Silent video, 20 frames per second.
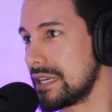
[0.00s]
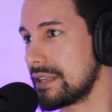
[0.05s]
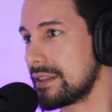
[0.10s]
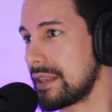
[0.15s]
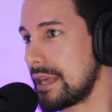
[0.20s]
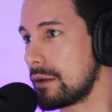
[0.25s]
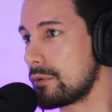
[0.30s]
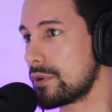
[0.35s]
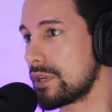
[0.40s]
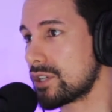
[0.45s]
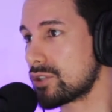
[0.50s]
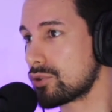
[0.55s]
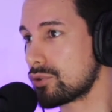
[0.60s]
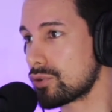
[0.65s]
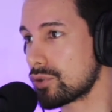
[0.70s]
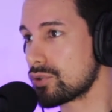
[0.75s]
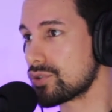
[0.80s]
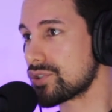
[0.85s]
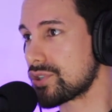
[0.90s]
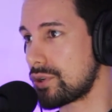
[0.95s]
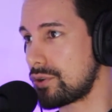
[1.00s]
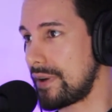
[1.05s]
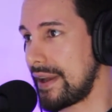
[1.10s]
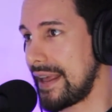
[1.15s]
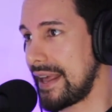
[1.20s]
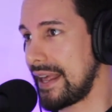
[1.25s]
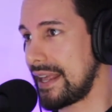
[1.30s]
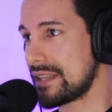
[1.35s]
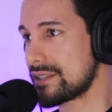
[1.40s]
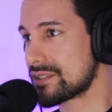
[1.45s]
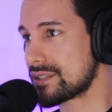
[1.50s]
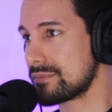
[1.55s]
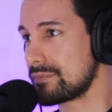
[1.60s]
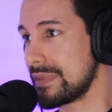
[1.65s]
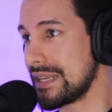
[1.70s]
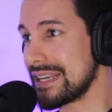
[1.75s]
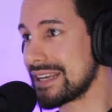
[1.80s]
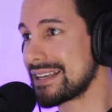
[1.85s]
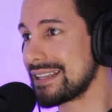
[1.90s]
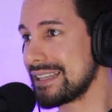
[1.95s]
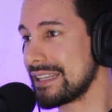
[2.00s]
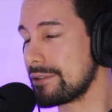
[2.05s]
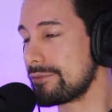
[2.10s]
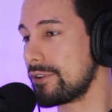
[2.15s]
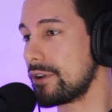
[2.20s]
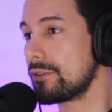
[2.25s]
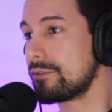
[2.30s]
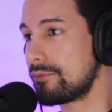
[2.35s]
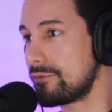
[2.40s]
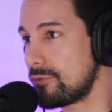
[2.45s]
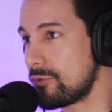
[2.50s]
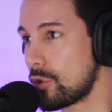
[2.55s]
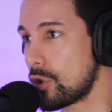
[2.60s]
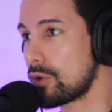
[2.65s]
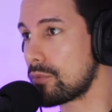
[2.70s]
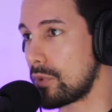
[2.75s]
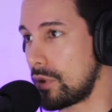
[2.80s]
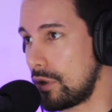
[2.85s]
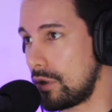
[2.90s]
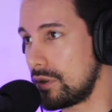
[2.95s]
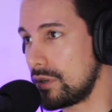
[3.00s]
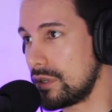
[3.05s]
they would introduce her as Mia Khlalifa, former